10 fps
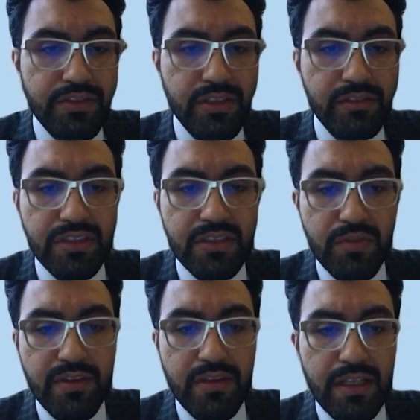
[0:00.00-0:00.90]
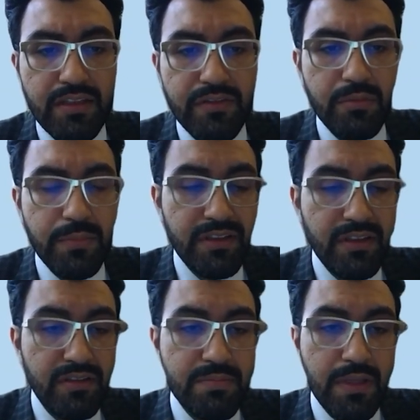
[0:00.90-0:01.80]
children with developmental
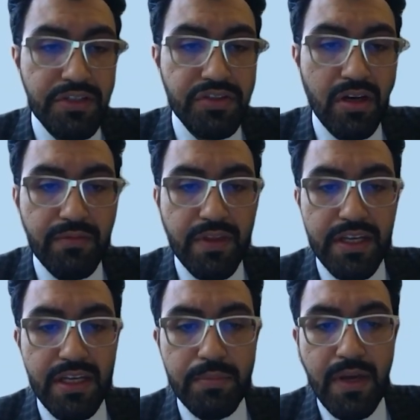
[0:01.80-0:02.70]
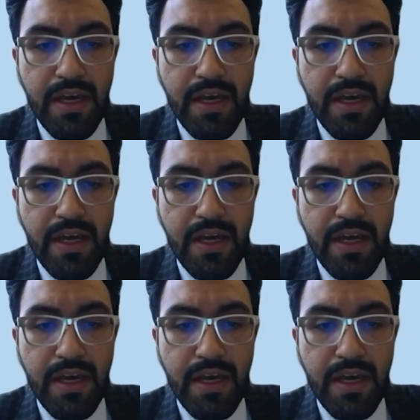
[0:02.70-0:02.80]
dysplasia of the hip